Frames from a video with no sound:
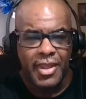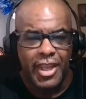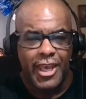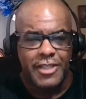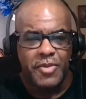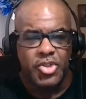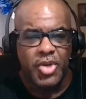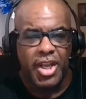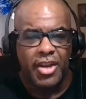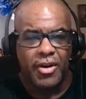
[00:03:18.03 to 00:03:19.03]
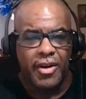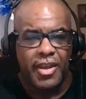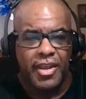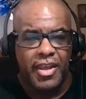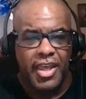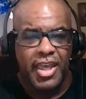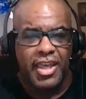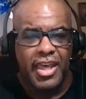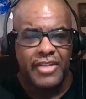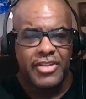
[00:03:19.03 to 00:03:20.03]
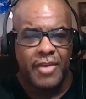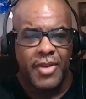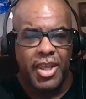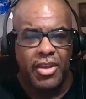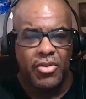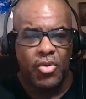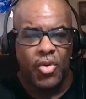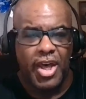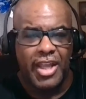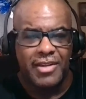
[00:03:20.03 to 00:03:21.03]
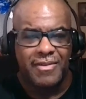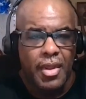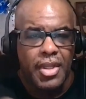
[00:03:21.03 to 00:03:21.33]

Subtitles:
And has been training her in captivity in Huan.